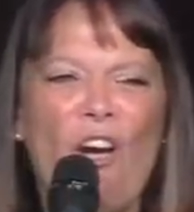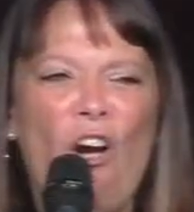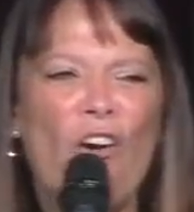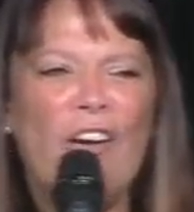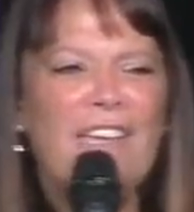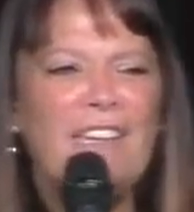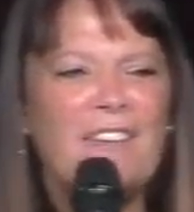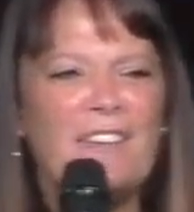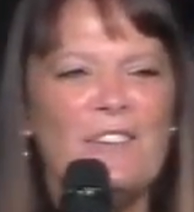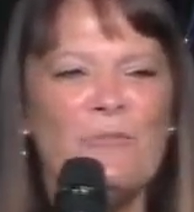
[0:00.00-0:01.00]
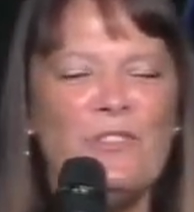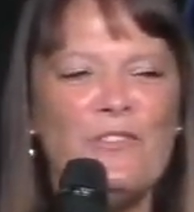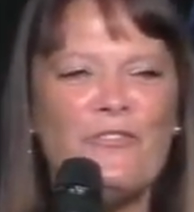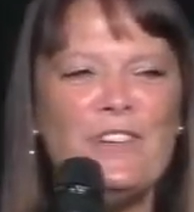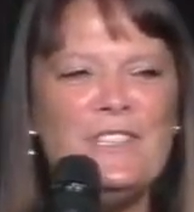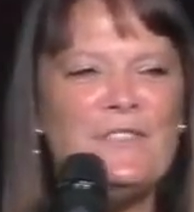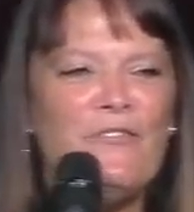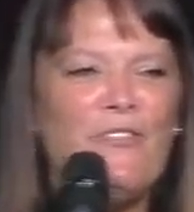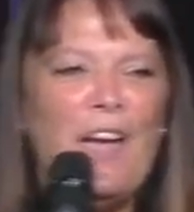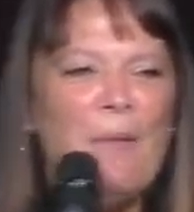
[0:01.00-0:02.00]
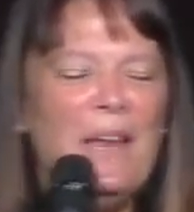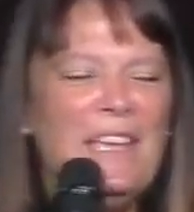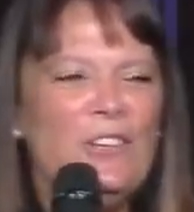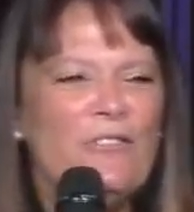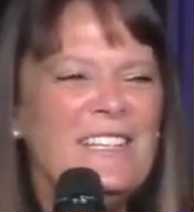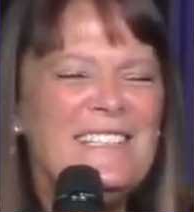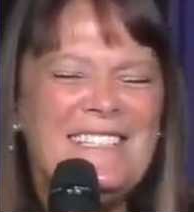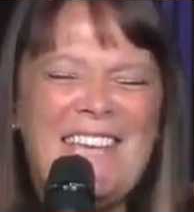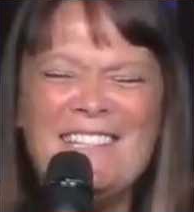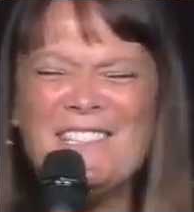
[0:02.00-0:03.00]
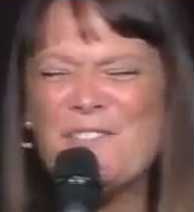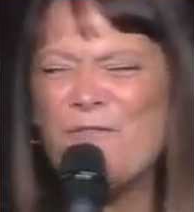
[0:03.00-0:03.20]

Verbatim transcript: hike with your friends and family. You're in a dense